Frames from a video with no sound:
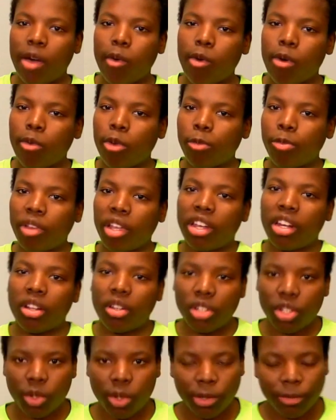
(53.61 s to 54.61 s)
what we're planning
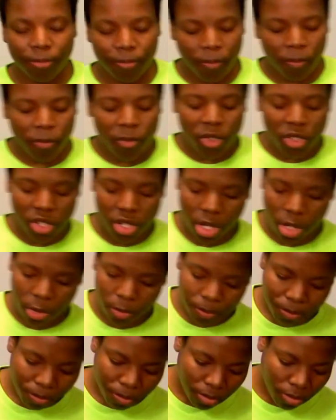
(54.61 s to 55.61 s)
on doing. So